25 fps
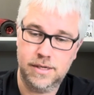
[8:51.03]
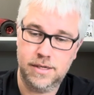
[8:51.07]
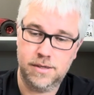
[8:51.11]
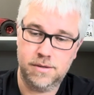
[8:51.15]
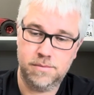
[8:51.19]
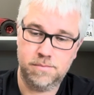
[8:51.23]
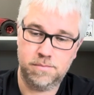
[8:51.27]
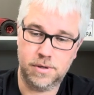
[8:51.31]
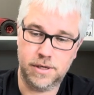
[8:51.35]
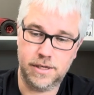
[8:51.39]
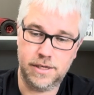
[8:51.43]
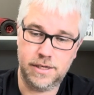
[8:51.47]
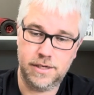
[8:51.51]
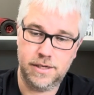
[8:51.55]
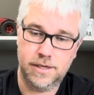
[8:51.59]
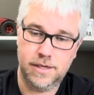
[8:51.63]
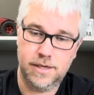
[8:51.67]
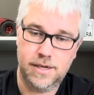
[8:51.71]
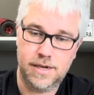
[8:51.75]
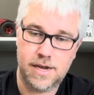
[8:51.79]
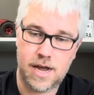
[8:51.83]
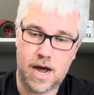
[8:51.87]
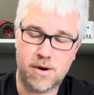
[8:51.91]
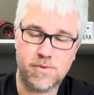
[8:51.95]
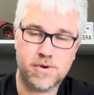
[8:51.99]
But
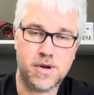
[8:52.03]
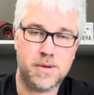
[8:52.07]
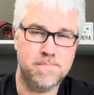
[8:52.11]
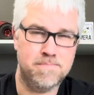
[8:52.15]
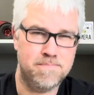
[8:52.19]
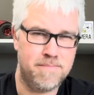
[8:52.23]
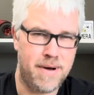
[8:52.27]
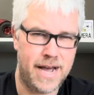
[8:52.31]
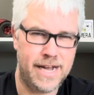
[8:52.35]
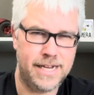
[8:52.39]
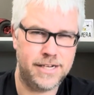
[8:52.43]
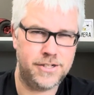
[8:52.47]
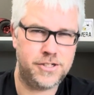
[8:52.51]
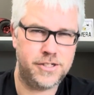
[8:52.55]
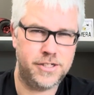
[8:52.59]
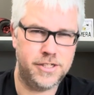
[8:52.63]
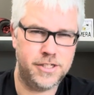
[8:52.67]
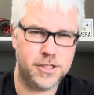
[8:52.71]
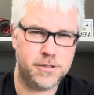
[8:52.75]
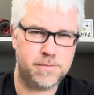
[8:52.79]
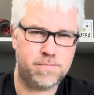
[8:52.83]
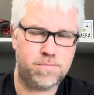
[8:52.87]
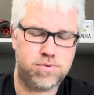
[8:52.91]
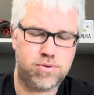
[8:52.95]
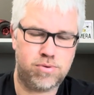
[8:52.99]
I would imagine
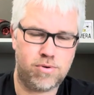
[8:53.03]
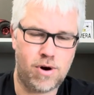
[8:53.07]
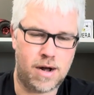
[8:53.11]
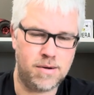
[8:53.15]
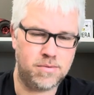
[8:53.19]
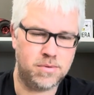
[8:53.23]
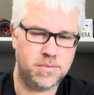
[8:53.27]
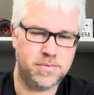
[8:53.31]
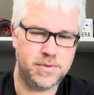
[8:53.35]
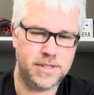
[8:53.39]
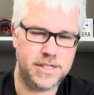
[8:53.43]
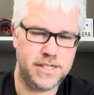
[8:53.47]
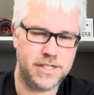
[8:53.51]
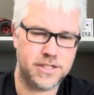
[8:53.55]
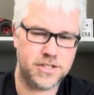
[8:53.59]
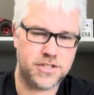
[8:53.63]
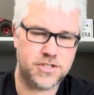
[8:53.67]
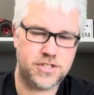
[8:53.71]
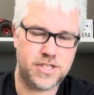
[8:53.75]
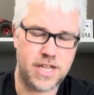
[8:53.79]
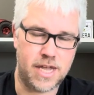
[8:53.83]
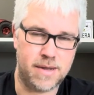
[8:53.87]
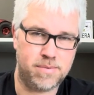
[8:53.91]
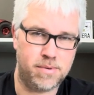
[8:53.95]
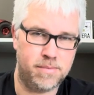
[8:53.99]
it's probably a
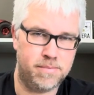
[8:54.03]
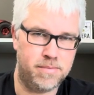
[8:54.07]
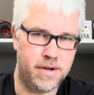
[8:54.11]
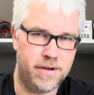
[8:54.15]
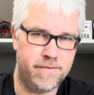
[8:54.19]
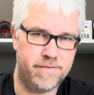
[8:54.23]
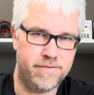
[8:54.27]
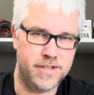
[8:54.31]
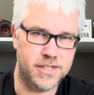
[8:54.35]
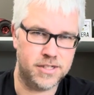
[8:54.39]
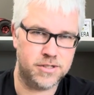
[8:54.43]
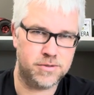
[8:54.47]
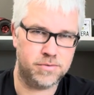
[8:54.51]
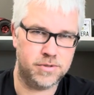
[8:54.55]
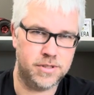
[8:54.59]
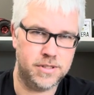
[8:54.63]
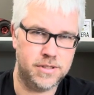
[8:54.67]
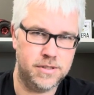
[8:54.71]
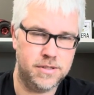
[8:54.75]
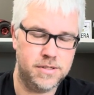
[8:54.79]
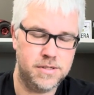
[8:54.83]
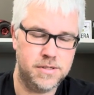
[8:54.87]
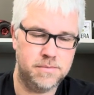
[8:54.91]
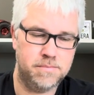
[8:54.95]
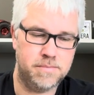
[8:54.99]
step above this
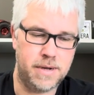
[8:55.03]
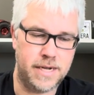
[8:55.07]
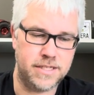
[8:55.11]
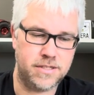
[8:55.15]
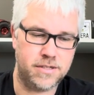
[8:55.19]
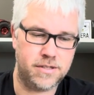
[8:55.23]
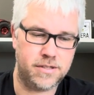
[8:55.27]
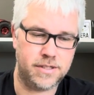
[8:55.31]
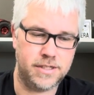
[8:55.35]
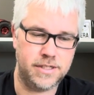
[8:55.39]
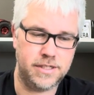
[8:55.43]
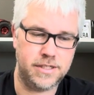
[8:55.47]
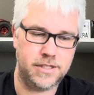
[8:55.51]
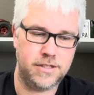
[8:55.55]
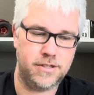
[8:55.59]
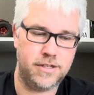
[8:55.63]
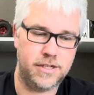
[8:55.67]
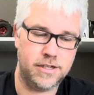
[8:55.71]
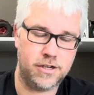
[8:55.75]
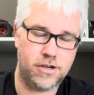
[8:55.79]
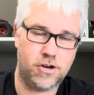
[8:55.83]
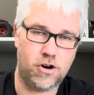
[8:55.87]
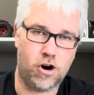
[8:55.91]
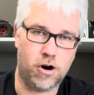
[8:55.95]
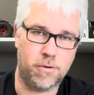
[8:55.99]
one. Basically, you
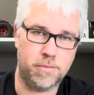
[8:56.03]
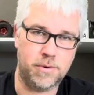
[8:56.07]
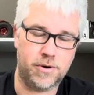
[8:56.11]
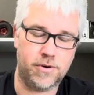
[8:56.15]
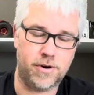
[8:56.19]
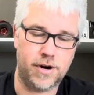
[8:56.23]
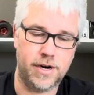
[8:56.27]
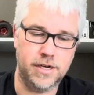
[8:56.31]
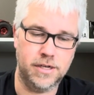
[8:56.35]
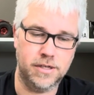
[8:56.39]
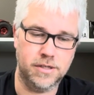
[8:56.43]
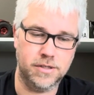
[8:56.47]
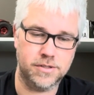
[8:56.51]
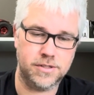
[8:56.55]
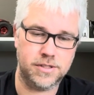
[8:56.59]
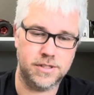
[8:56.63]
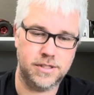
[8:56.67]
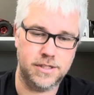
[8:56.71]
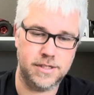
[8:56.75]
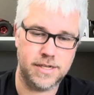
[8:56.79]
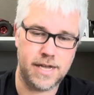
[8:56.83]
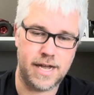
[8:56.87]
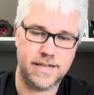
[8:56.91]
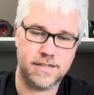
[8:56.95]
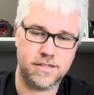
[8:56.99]
get carbon rails, and
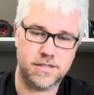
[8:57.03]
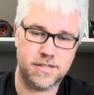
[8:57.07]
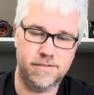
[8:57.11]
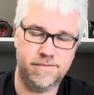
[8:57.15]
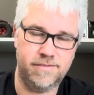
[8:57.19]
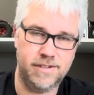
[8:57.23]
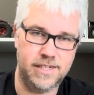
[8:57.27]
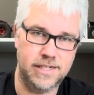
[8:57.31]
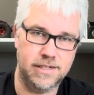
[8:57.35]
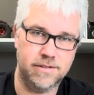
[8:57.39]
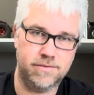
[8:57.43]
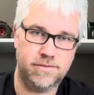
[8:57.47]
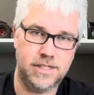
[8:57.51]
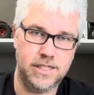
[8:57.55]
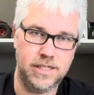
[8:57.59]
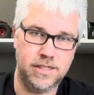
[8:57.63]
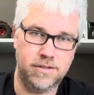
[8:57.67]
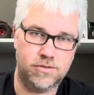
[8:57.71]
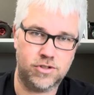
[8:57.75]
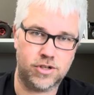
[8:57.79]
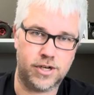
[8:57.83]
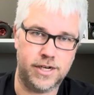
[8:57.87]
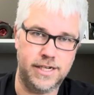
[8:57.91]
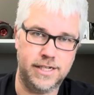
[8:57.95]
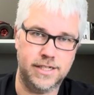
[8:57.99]
it has the VFD
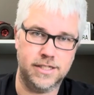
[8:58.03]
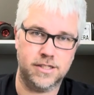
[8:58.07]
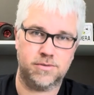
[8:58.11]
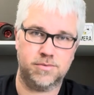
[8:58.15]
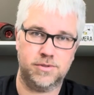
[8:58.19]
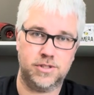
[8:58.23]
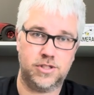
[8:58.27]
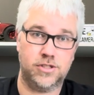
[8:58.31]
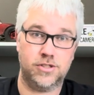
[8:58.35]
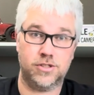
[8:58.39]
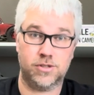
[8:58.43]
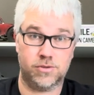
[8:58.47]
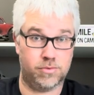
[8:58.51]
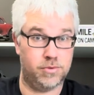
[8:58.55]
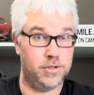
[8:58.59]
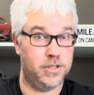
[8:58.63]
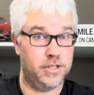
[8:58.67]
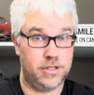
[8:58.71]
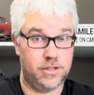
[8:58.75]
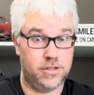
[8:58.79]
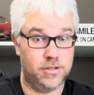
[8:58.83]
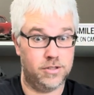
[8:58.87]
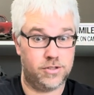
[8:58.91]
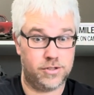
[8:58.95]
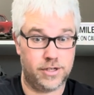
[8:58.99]
trans, which is a really
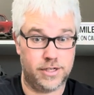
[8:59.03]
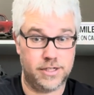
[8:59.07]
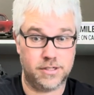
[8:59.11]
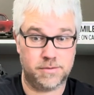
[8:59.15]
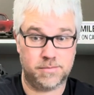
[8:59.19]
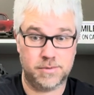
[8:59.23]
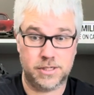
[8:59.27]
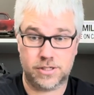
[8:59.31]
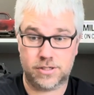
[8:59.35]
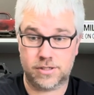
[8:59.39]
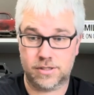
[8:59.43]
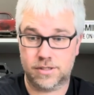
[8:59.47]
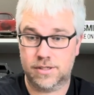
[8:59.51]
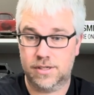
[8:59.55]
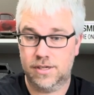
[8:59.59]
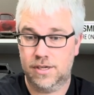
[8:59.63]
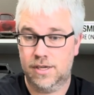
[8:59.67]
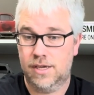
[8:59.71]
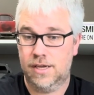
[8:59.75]
good transmission.